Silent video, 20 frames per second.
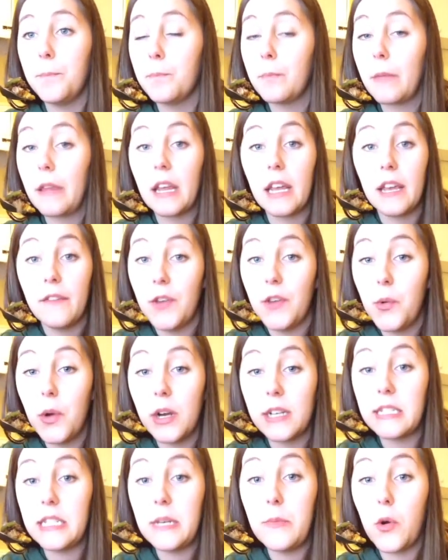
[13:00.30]
Like if you
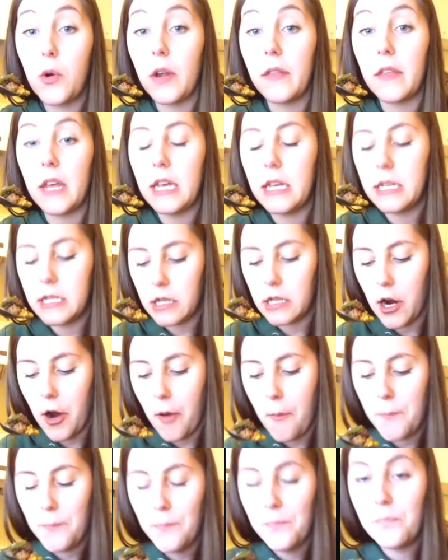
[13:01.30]
want to see more of these, or
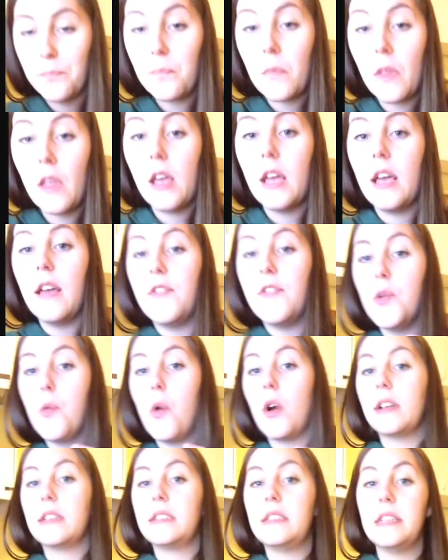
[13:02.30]
if you
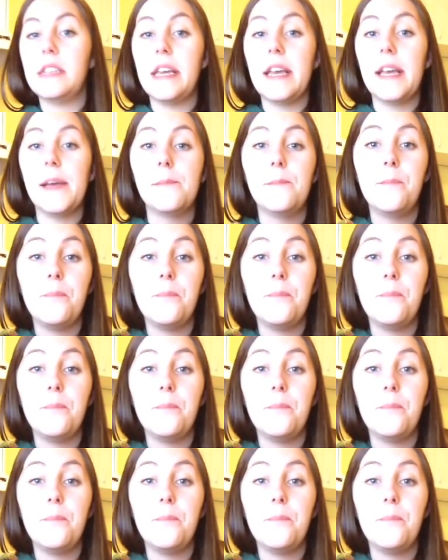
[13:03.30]
want to see